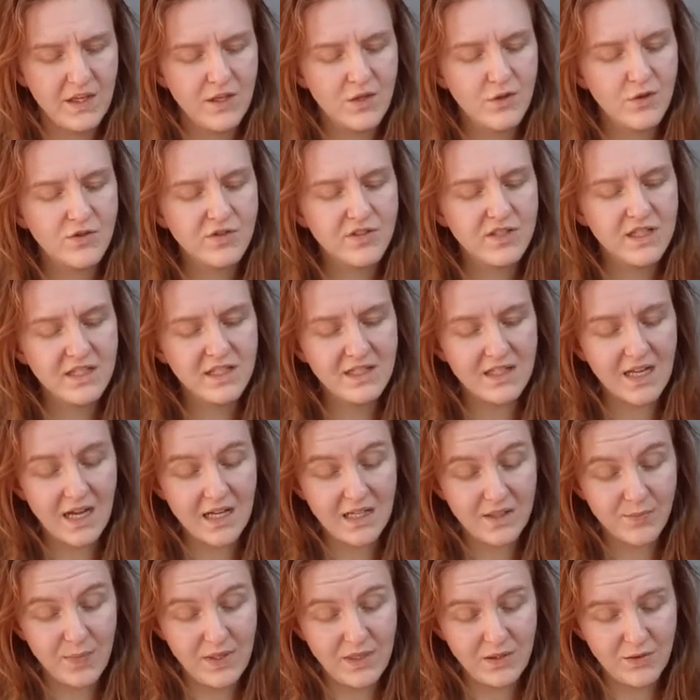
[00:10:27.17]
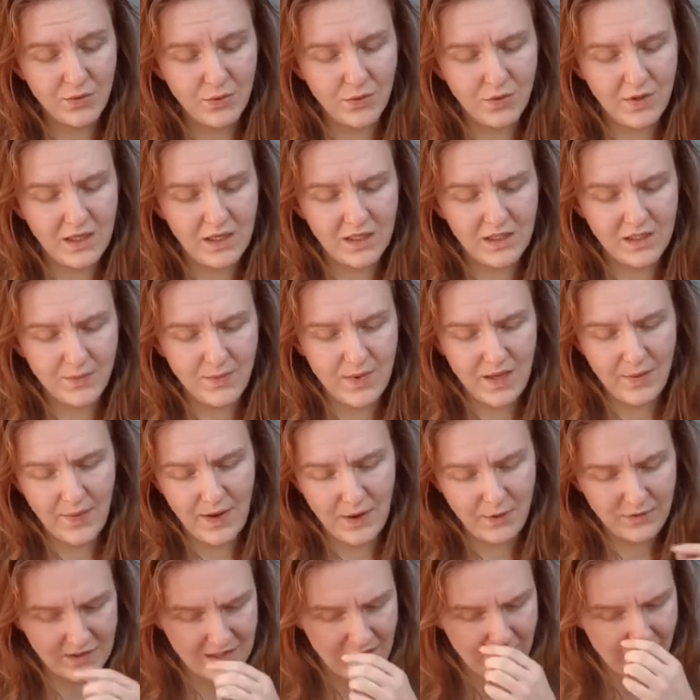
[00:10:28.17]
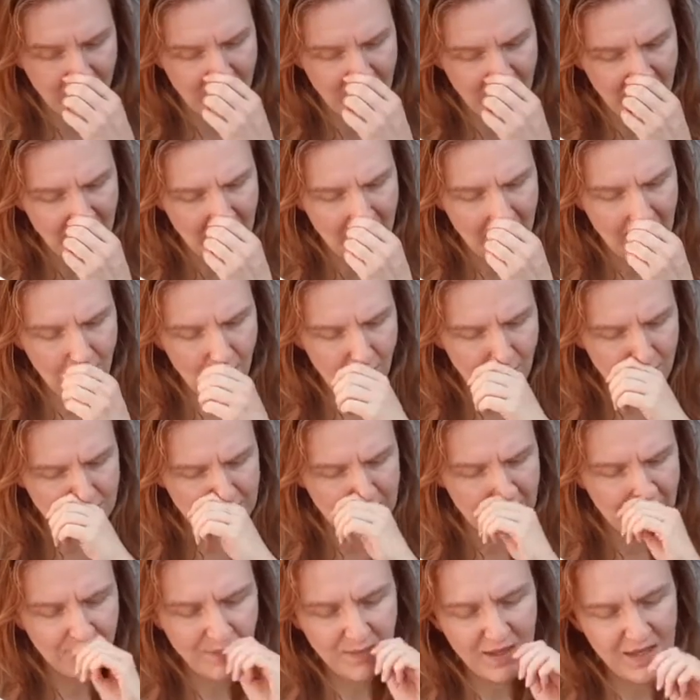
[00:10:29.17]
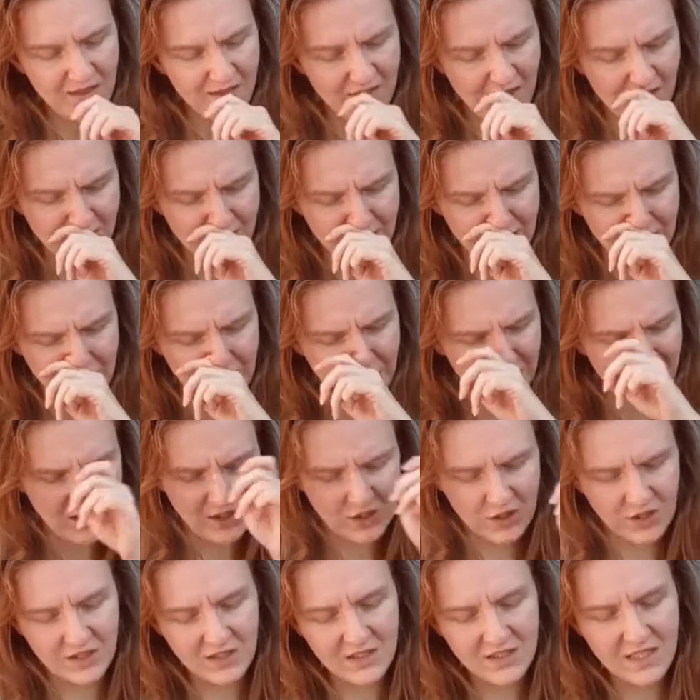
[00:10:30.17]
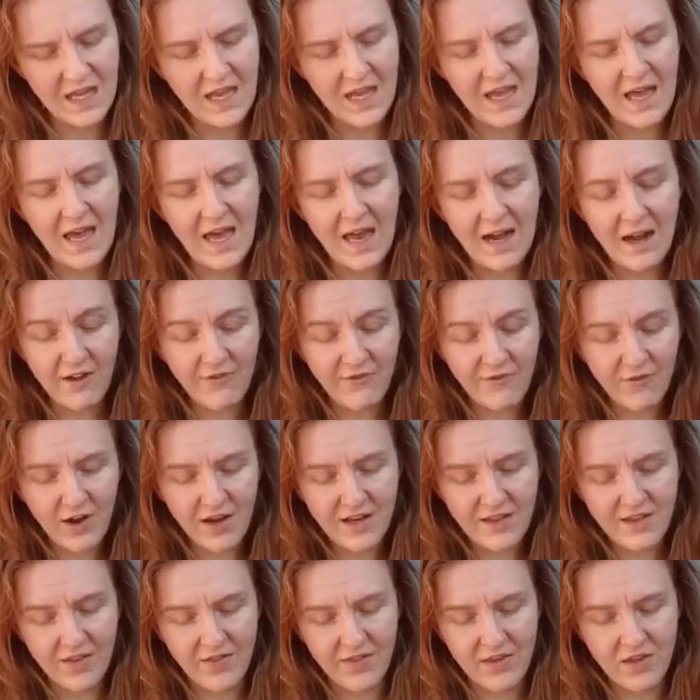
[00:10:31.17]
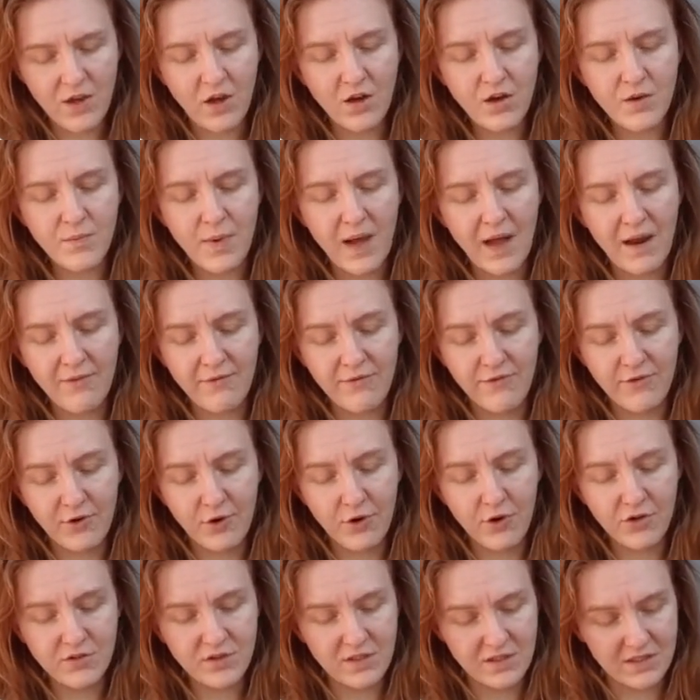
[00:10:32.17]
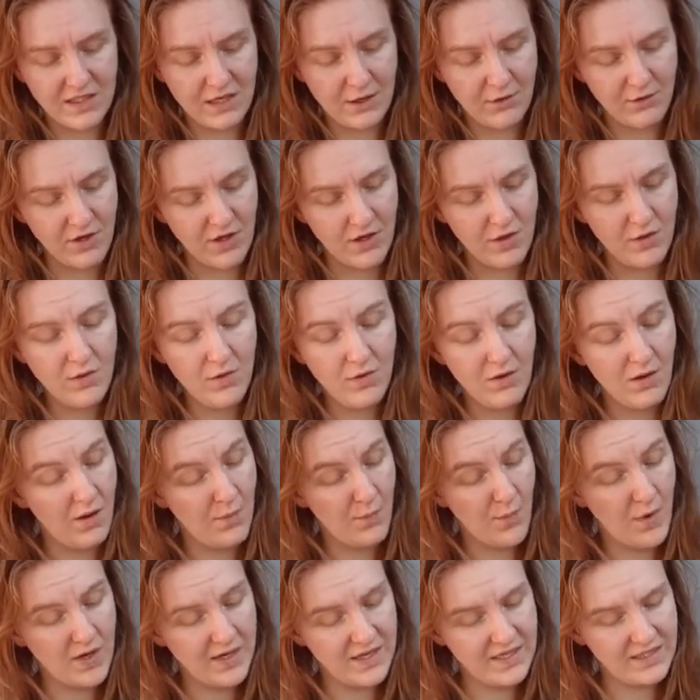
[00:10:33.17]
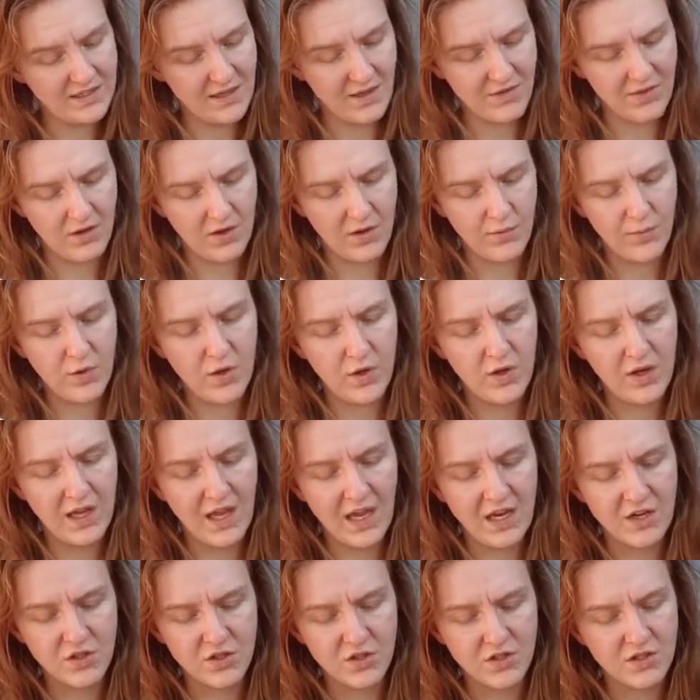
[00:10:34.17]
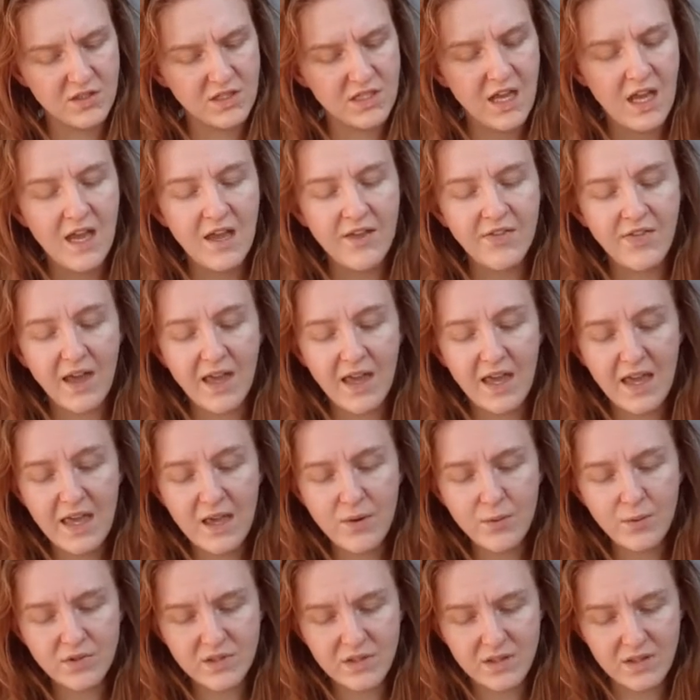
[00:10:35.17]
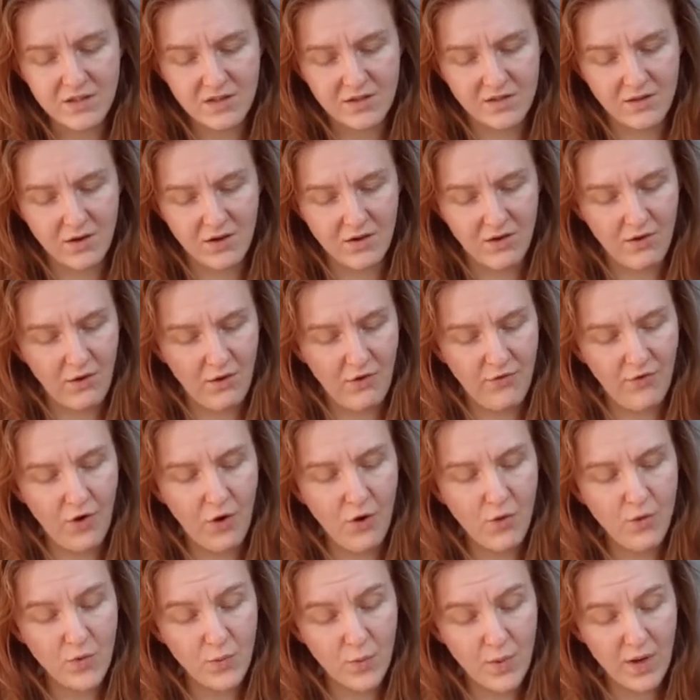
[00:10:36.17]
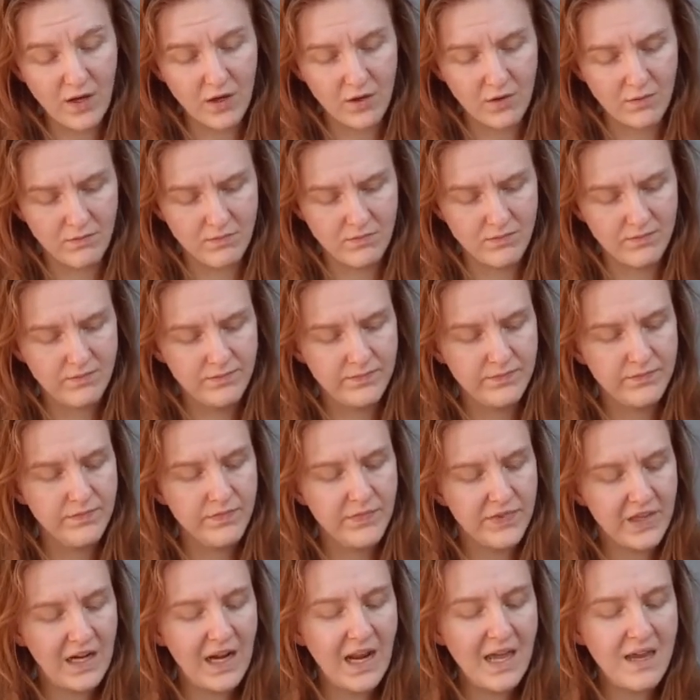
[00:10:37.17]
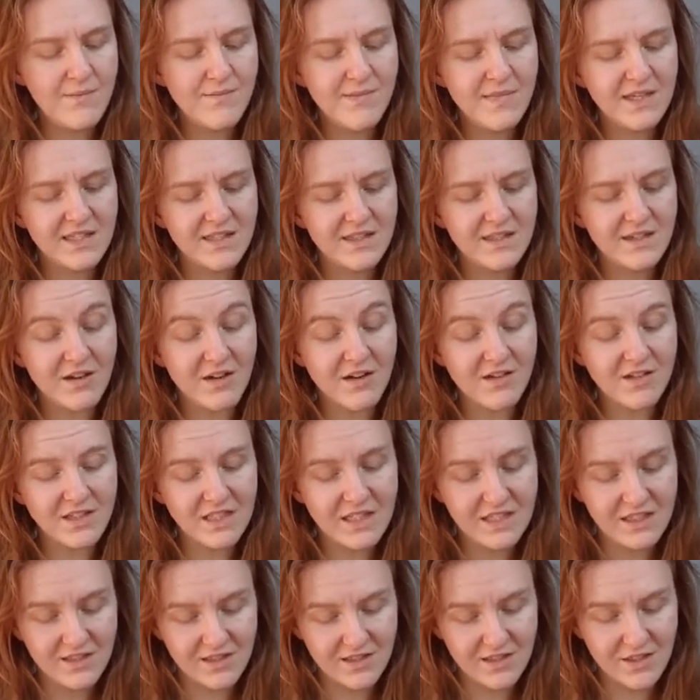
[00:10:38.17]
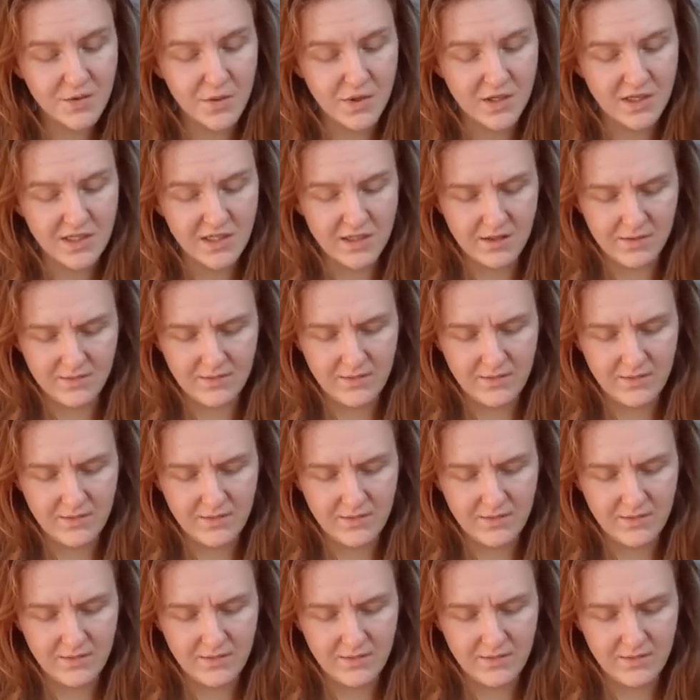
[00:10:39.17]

Your sister has been talking to me about him, and asking me 1,000 questions, and I find that the young man forgot to tell you, among his other communications, that he was the son of old Wickham, the late Mr. Darcy's steward.